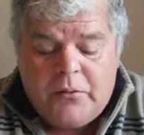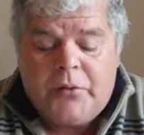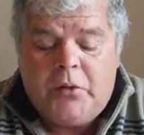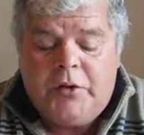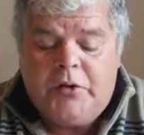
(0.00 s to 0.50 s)

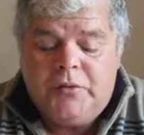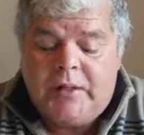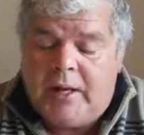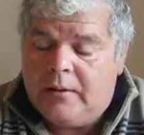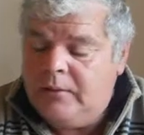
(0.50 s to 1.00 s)

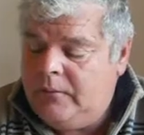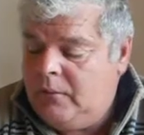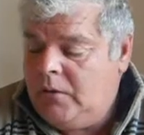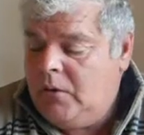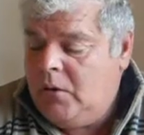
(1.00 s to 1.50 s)
3210,
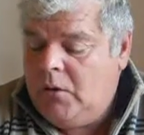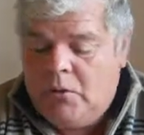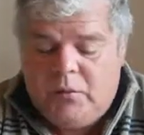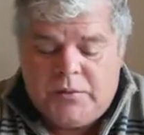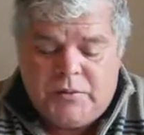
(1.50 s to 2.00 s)

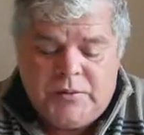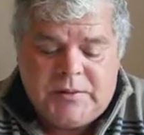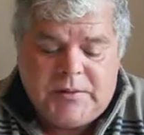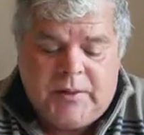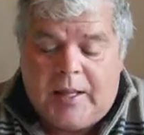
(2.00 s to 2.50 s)
which was
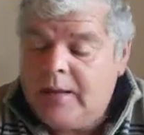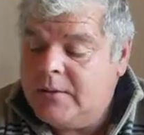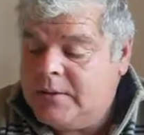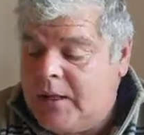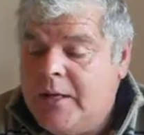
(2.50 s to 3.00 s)
the
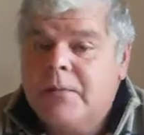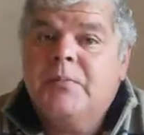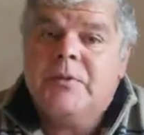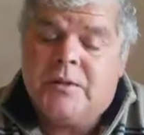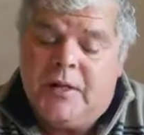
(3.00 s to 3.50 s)
last class
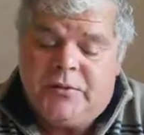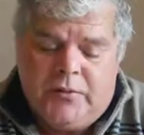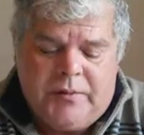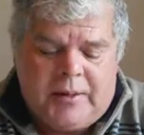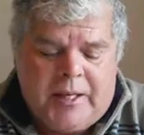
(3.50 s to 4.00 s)
besides
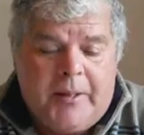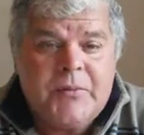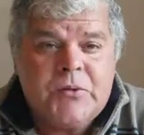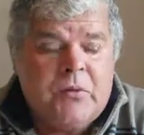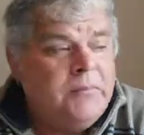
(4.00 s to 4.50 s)
doing the
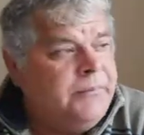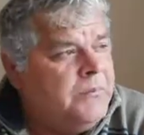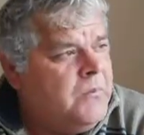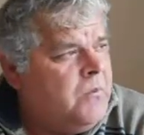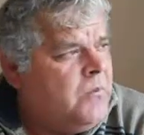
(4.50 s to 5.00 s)
capstone,
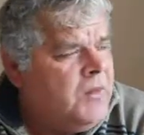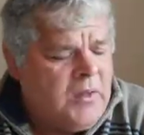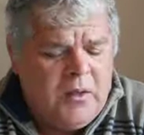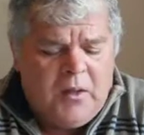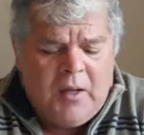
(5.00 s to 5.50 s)

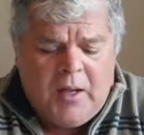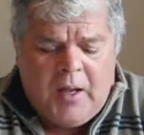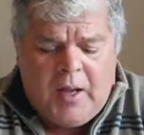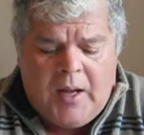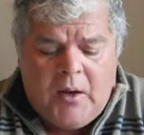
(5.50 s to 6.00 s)

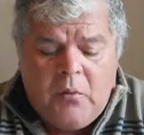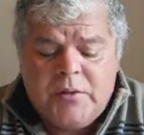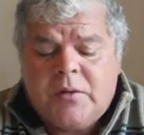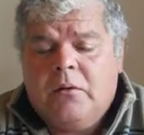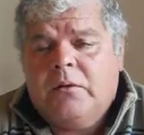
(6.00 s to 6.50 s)

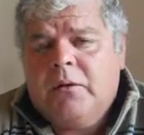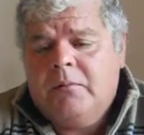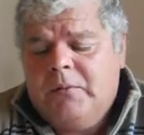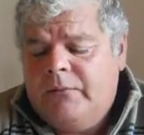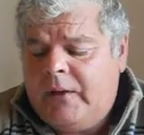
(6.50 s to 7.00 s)
was
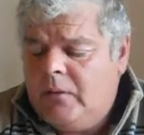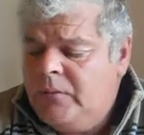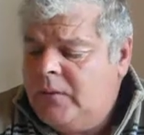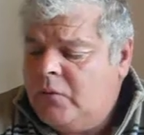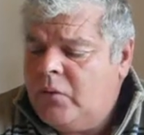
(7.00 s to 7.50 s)
curriculum
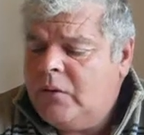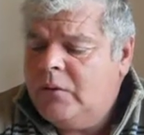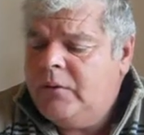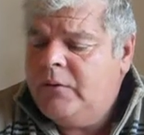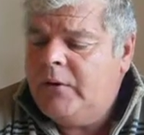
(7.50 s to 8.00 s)
development.
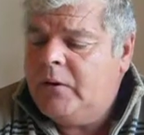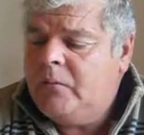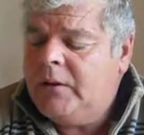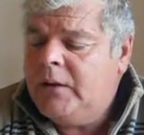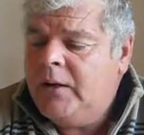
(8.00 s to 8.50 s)
Curriculum
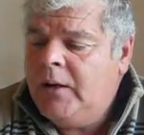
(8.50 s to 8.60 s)
development,